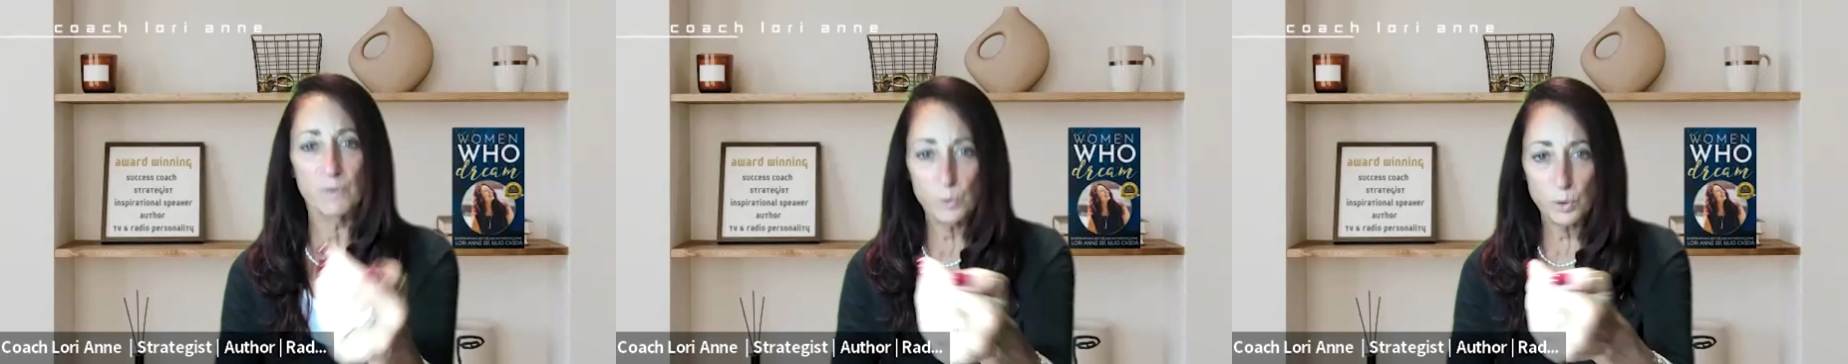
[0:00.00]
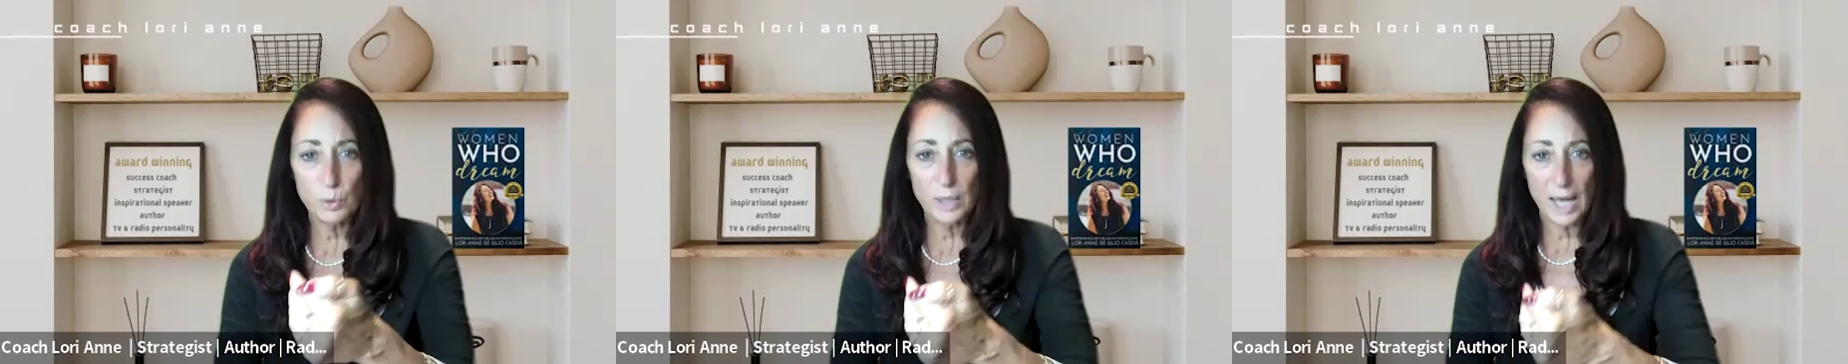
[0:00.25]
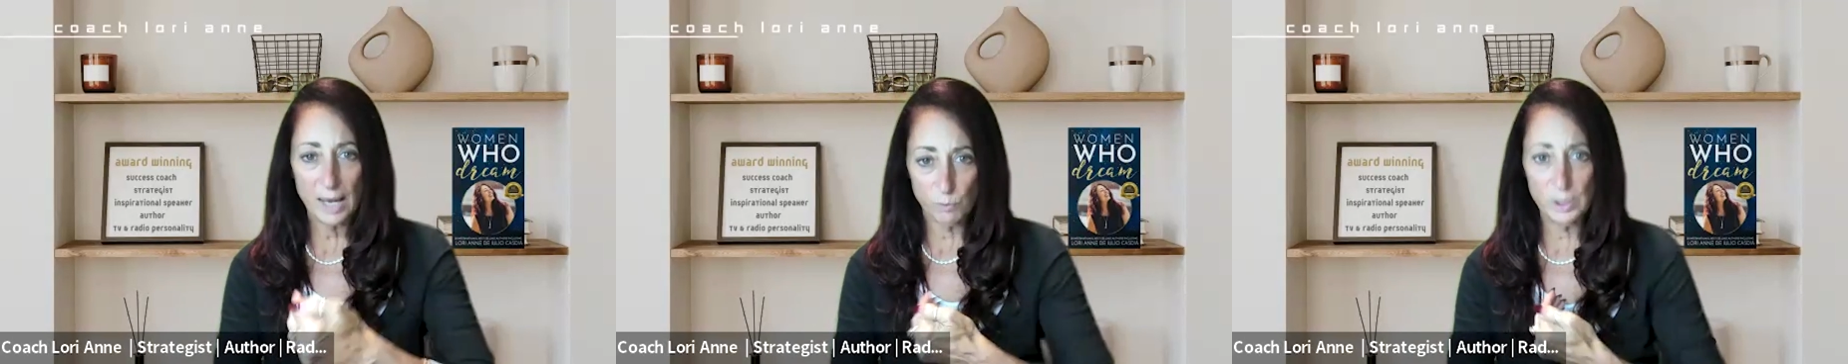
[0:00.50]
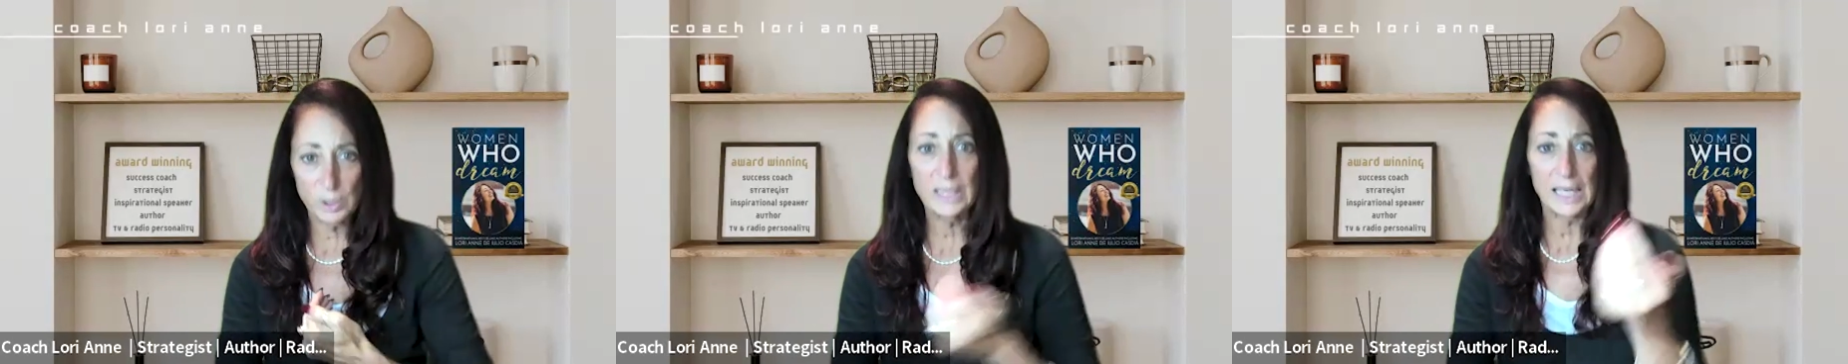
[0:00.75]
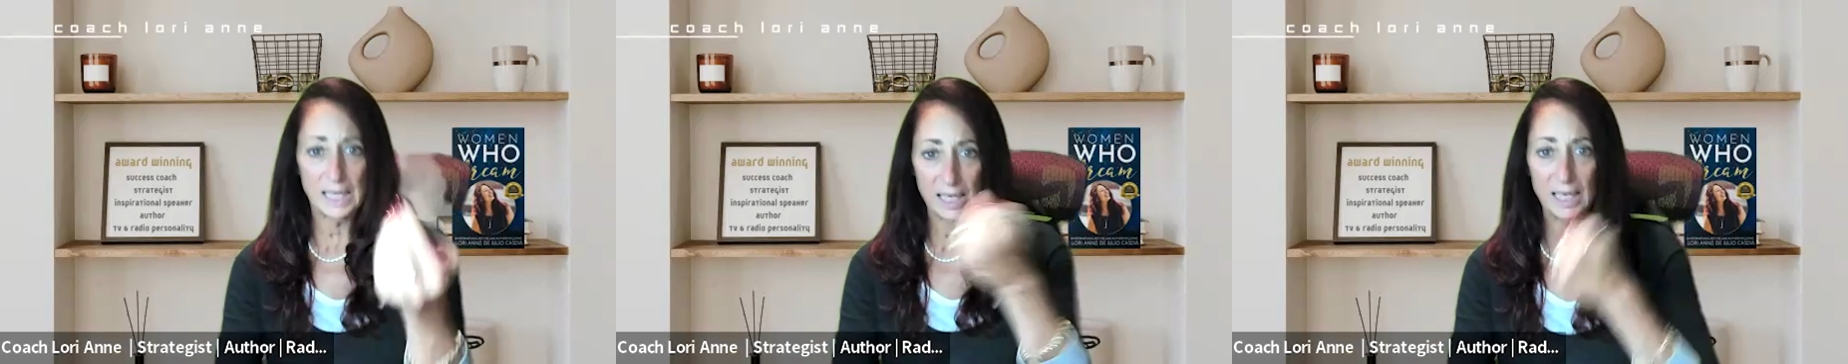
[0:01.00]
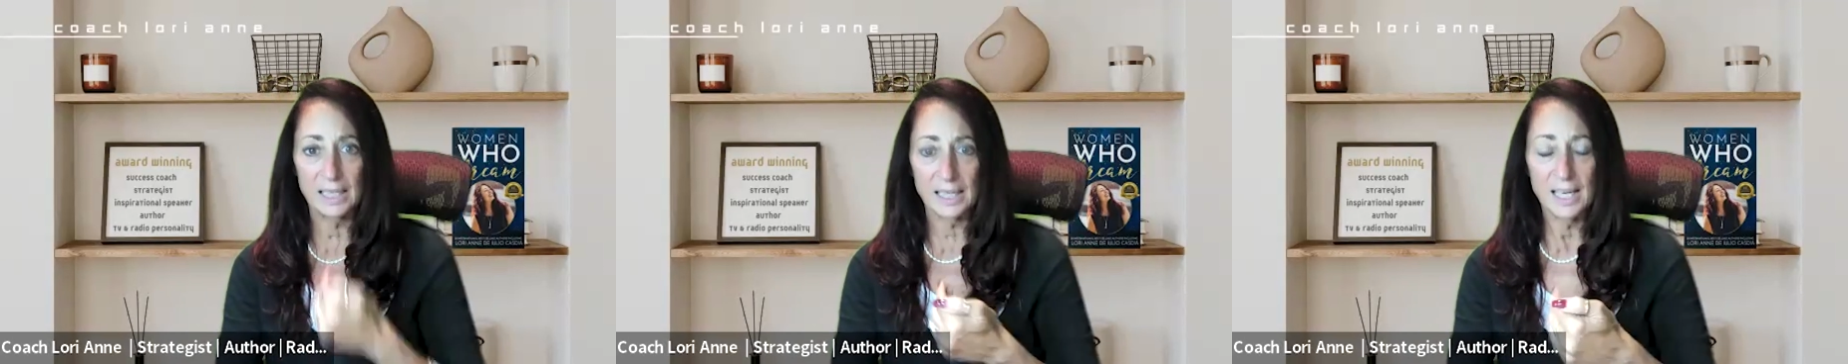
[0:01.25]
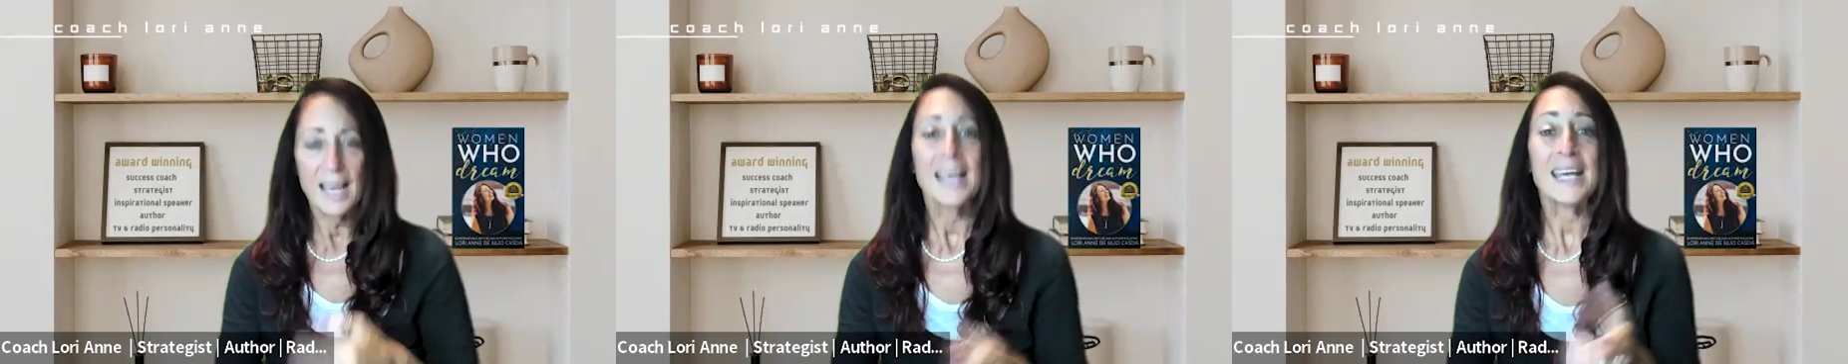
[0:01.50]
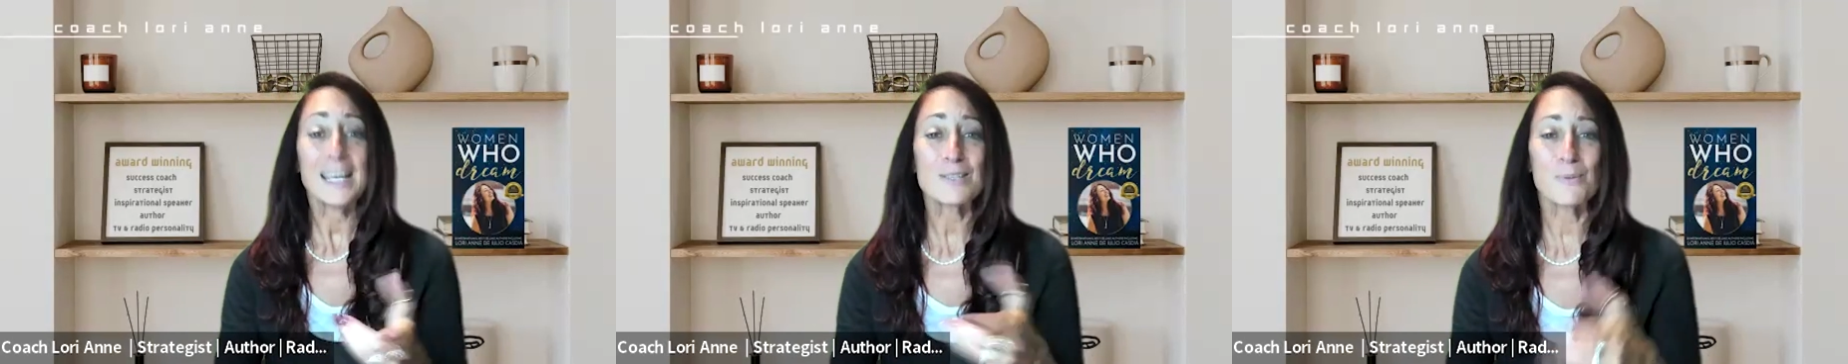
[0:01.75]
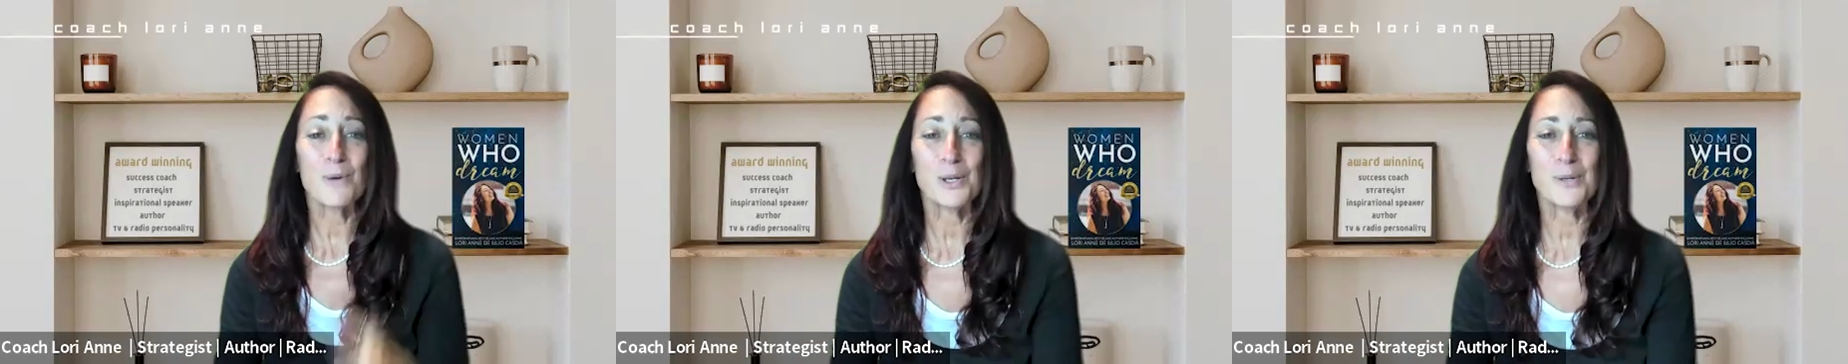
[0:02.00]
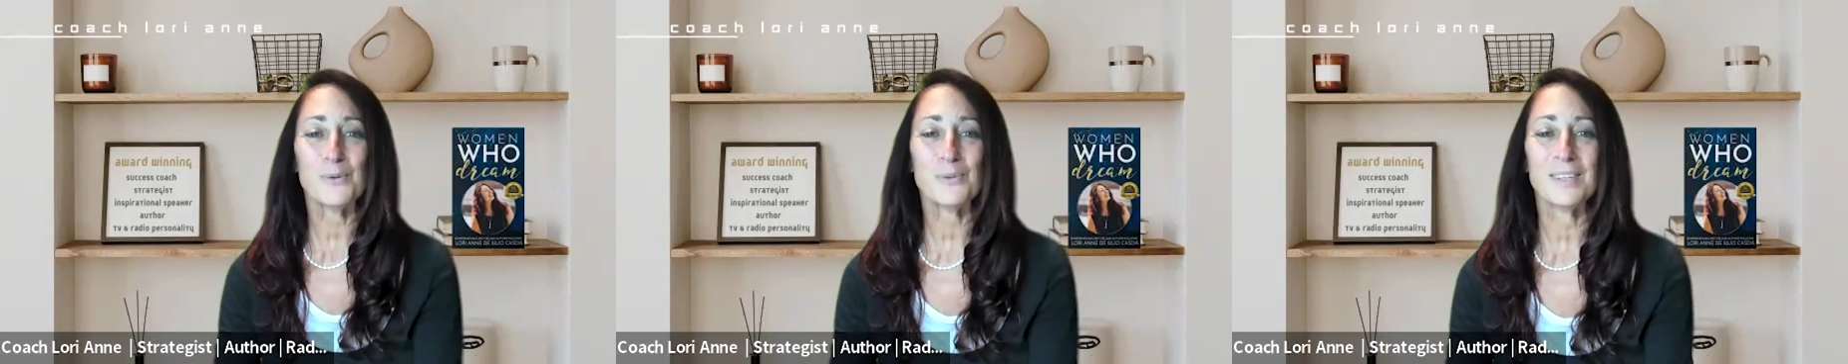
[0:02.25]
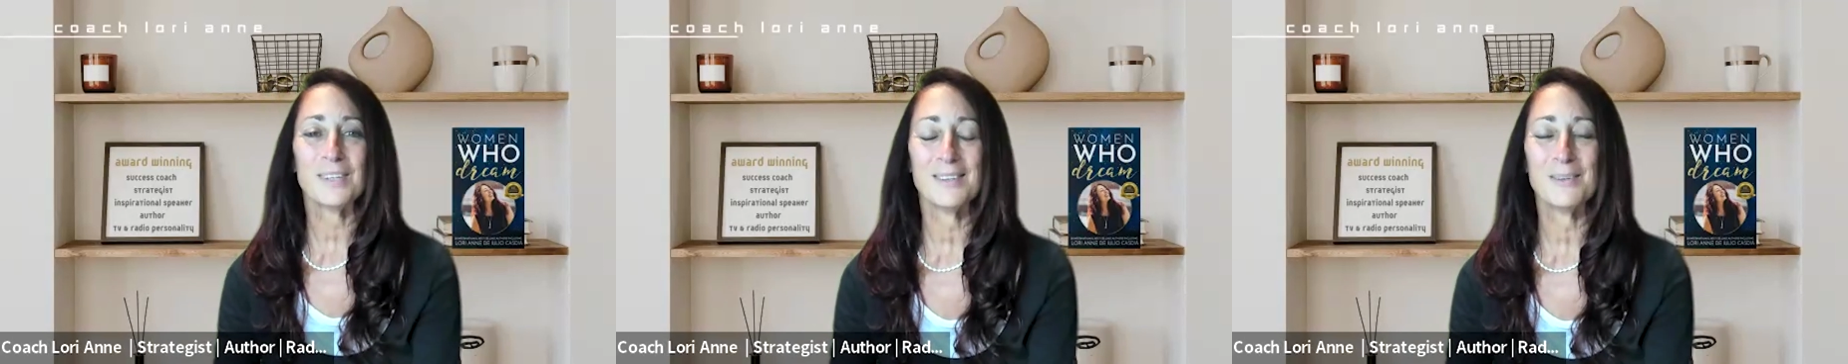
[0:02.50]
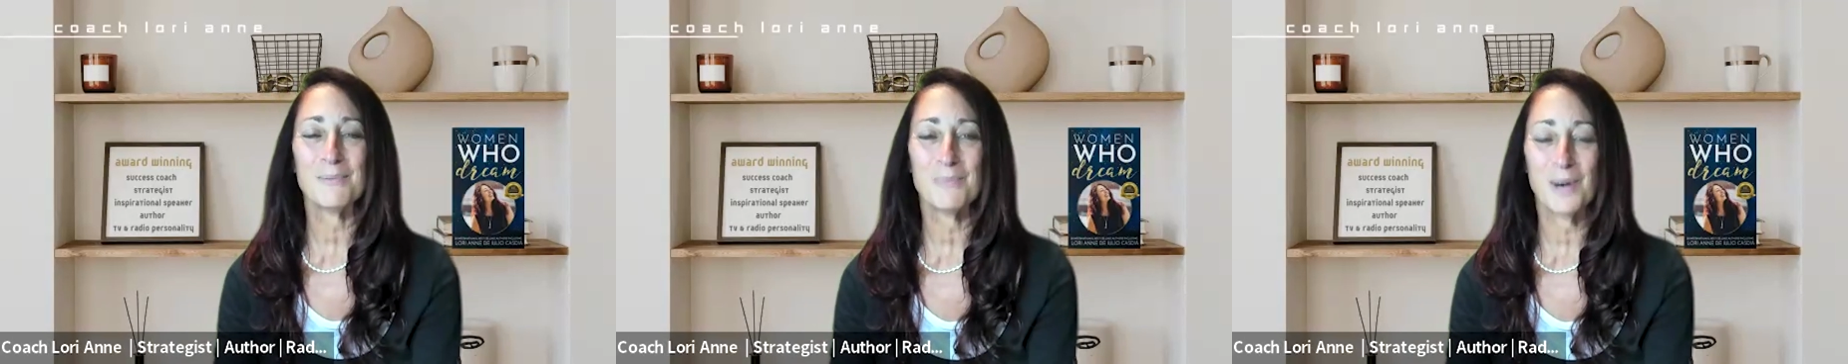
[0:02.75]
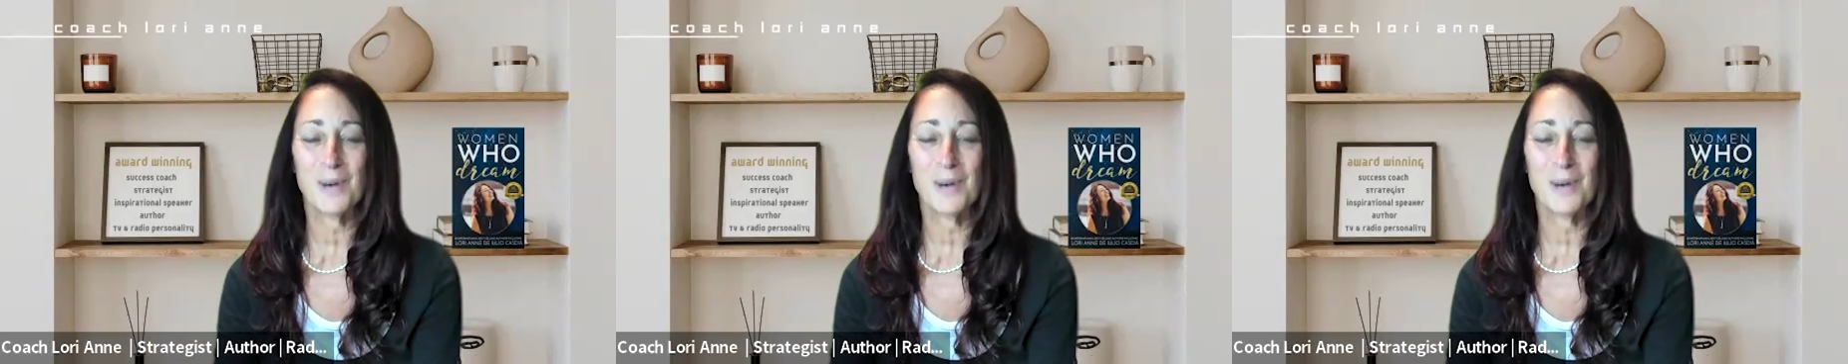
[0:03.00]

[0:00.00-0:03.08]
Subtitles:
who you let really in. He's the one who